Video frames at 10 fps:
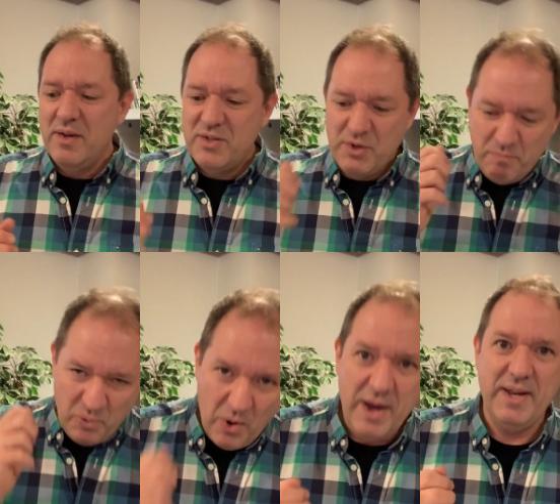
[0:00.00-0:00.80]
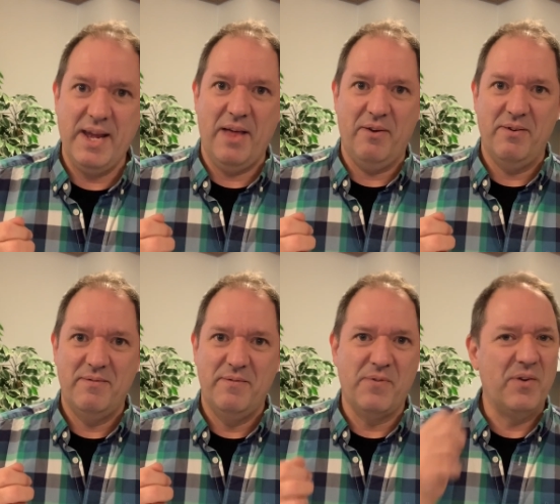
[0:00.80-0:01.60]
to pray together
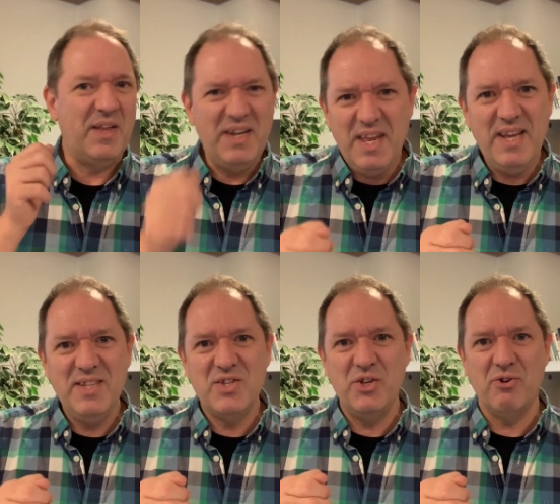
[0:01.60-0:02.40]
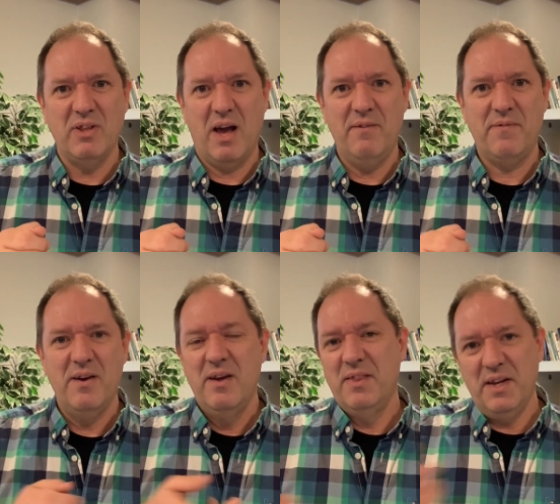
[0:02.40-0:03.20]
for the needs in your life,
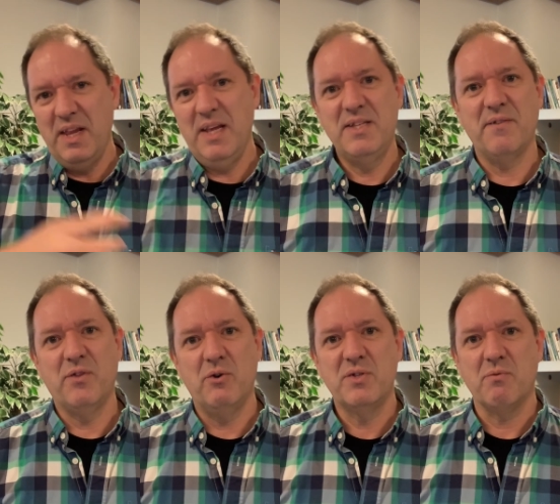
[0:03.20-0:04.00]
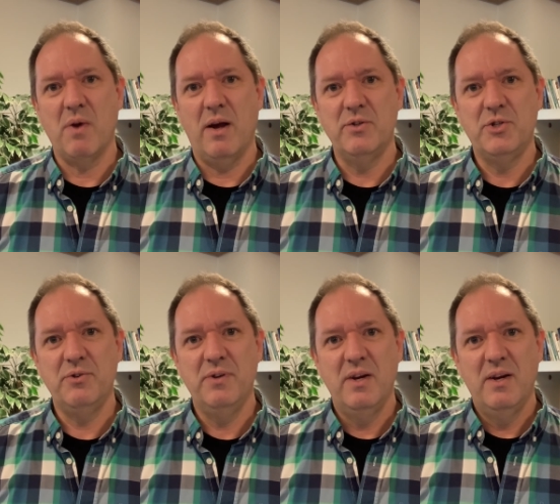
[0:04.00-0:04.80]
the needs of those around
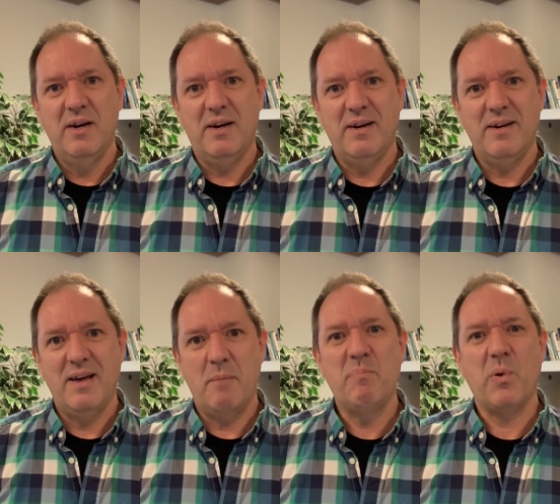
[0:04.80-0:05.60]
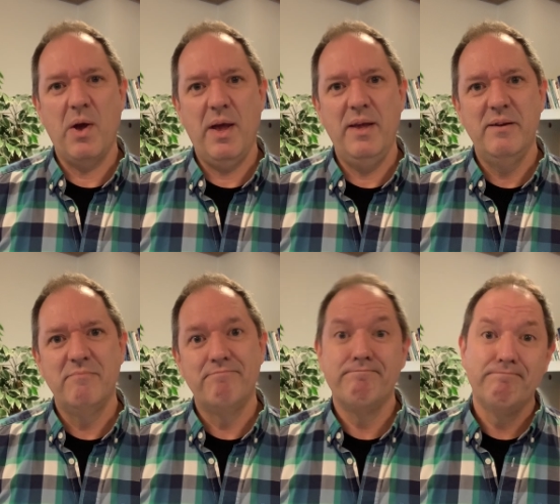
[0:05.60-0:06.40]
you, and pray
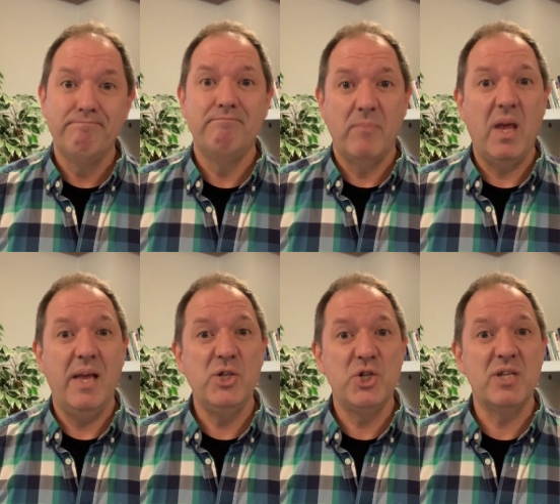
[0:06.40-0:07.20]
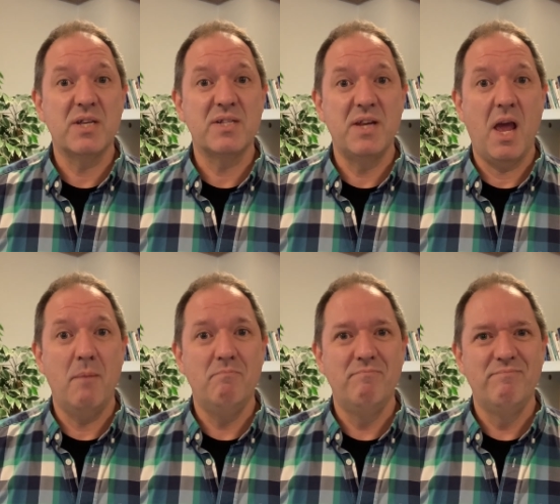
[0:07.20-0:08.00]
in Jesus'
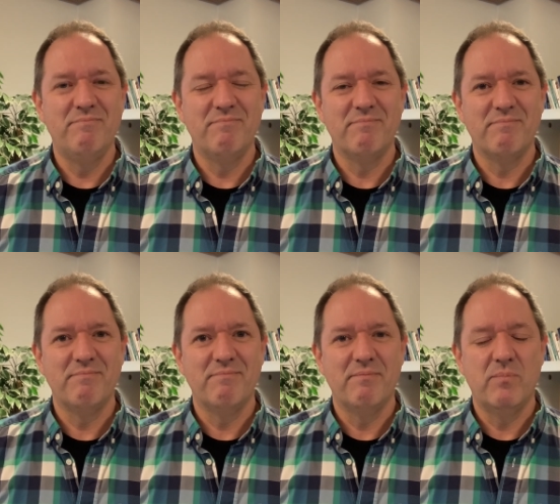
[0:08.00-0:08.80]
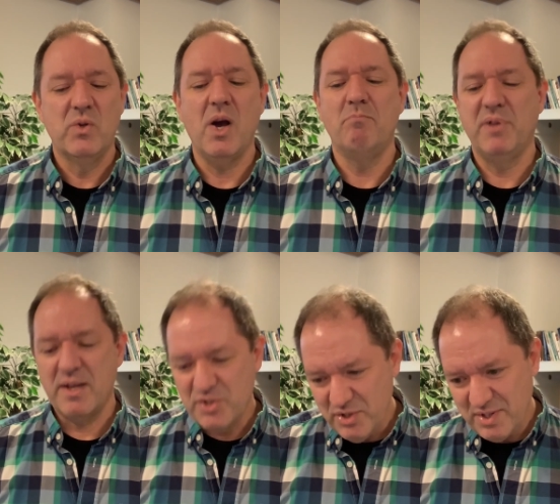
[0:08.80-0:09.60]
name. God
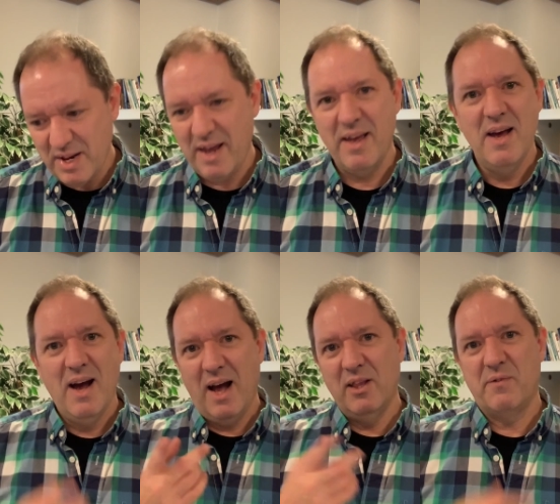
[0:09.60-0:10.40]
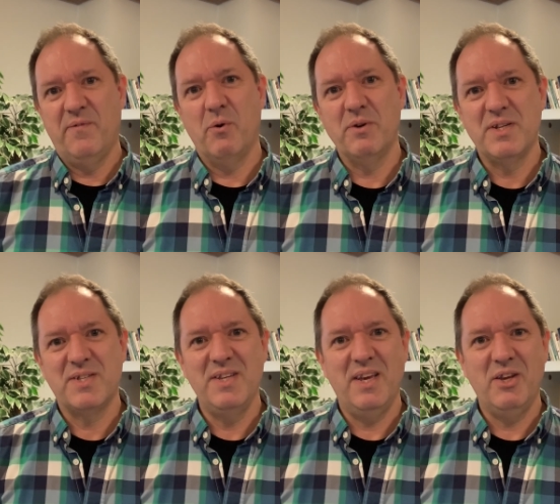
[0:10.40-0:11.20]
bless you today. I look forward to
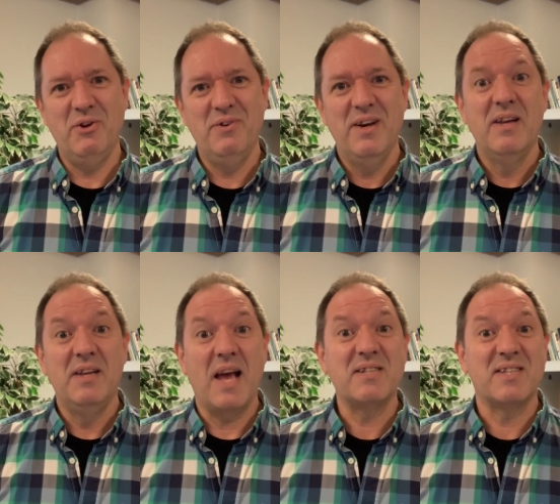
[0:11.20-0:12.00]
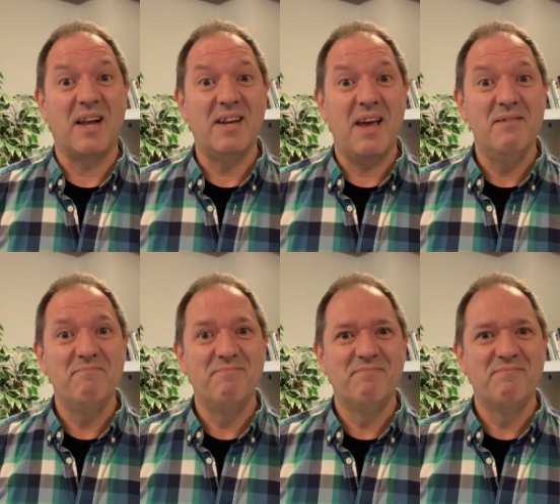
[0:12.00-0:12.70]
seeing you next Sunday.